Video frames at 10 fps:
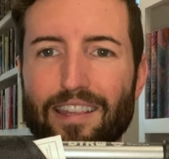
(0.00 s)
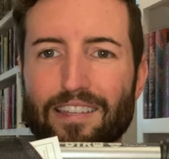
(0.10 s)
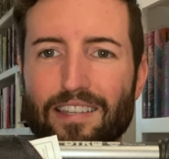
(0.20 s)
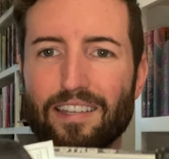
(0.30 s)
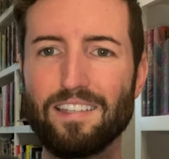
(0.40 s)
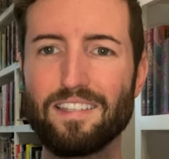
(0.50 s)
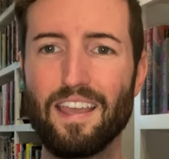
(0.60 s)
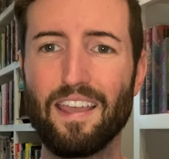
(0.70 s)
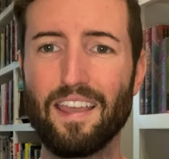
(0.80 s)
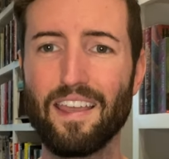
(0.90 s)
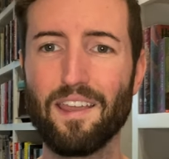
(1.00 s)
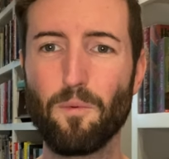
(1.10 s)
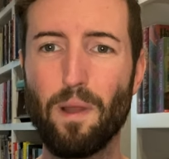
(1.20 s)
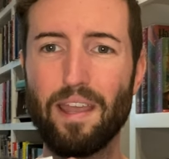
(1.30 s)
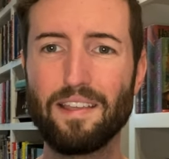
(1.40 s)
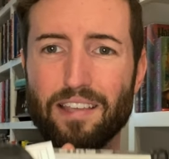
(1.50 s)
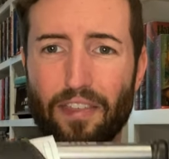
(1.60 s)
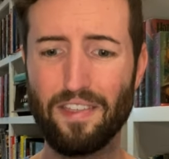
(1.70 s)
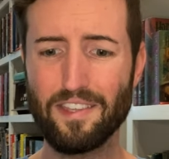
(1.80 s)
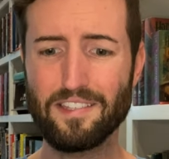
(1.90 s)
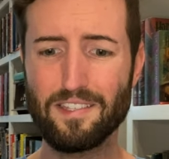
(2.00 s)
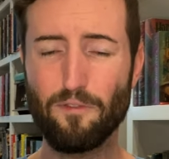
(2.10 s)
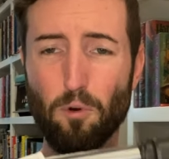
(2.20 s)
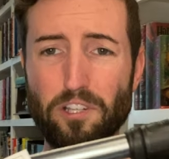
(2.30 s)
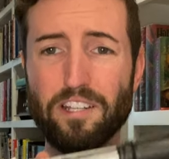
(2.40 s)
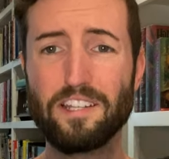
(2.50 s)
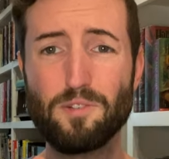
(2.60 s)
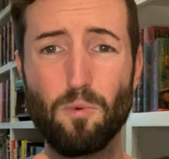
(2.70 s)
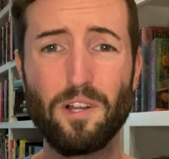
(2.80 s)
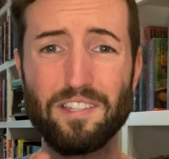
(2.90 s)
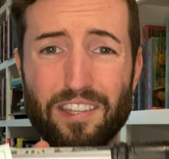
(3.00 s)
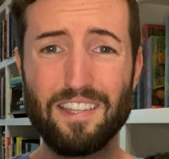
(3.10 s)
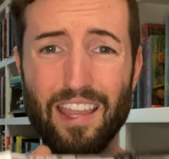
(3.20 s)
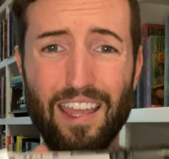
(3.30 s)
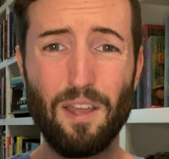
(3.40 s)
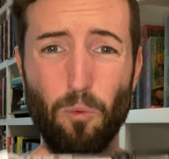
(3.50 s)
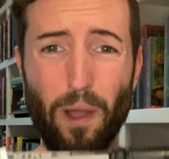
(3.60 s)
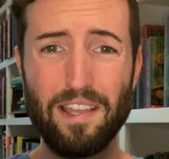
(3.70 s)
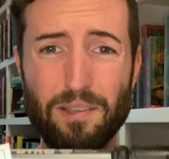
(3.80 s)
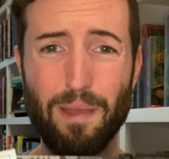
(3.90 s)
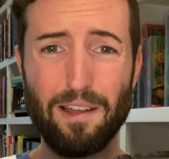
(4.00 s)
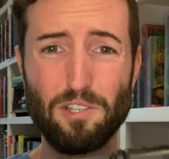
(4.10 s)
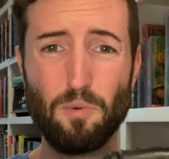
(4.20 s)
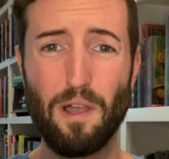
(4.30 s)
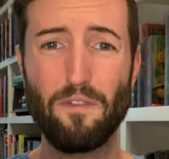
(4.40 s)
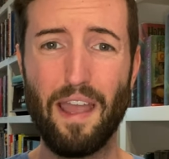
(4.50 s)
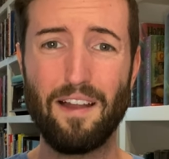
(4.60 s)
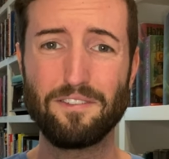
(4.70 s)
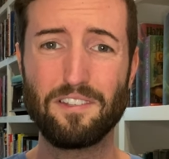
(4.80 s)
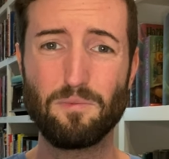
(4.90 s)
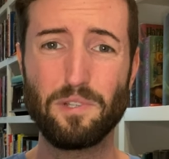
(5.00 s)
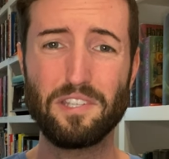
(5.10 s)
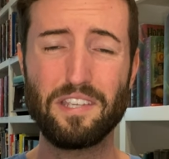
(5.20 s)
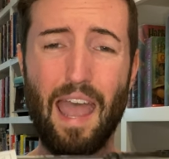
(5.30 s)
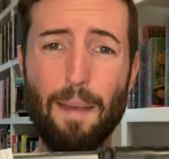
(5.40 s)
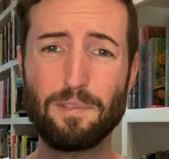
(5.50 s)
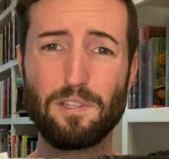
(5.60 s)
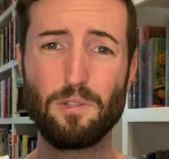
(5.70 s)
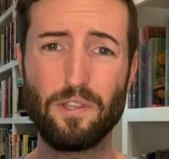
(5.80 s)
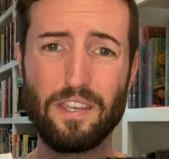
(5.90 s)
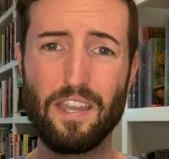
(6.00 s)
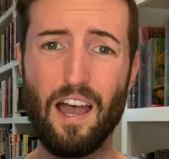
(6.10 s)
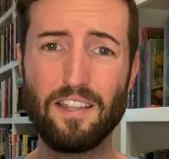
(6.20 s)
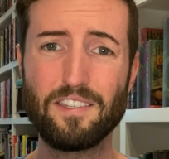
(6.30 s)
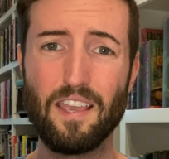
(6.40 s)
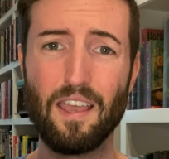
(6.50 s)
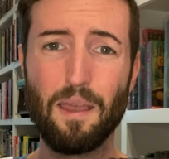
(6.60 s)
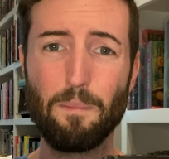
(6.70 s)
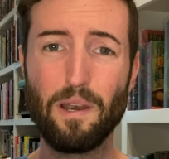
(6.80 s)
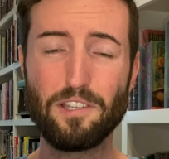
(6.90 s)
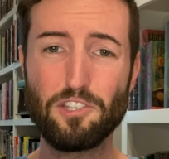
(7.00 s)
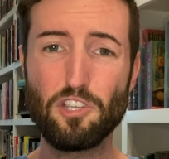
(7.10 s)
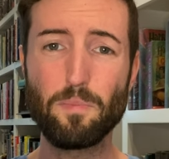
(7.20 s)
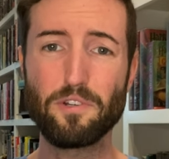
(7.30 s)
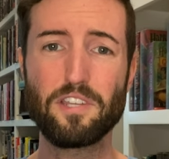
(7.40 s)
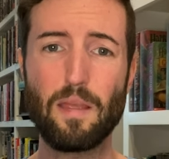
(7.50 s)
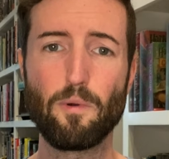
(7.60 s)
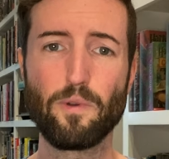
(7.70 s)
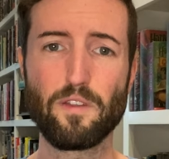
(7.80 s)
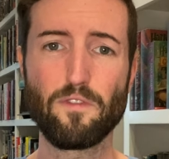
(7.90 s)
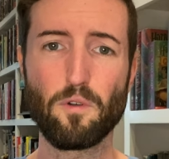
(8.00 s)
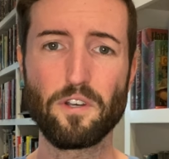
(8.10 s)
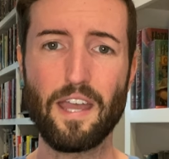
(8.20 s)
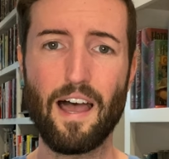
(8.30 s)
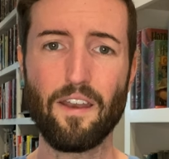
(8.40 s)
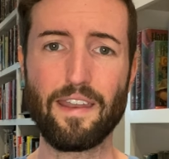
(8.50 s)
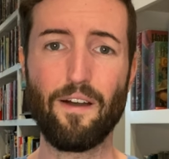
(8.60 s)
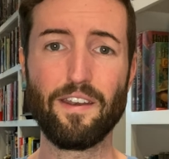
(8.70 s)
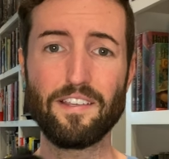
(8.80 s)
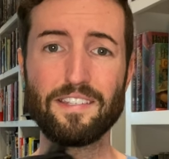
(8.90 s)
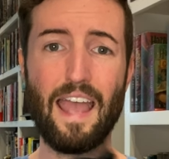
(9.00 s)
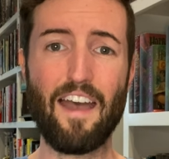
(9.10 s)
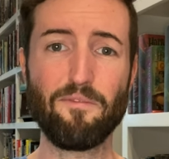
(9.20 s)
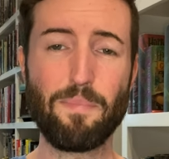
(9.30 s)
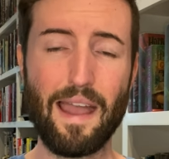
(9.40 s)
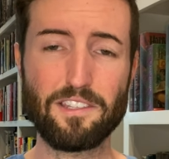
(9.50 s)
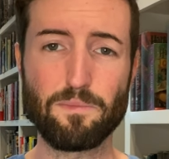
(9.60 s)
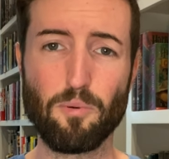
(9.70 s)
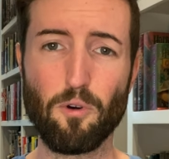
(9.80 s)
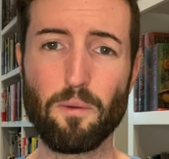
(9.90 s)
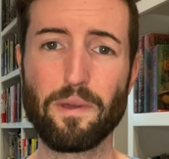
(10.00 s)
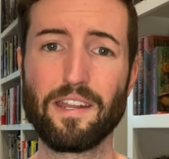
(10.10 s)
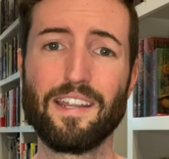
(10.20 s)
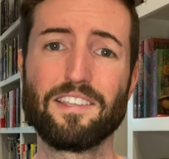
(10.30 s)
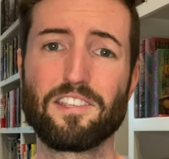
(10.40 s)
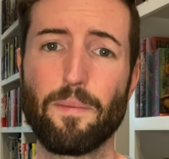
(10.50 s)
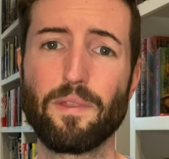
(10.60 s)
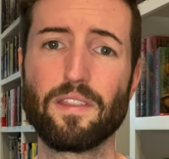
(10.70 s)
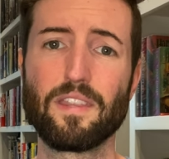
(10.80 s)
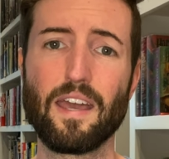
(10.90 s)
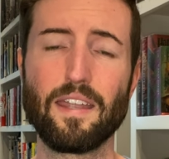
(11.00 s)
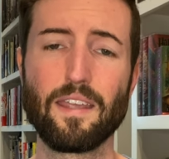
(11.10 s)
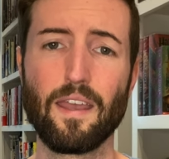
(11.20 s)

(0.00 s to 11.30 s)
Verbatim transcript: this is. It weighs, I think this is the 14 inch one, it weighs about 12 ounces, which is absolutely nuts. But it's super stable when you fold it out. Now it doesn't have back support, but it is something that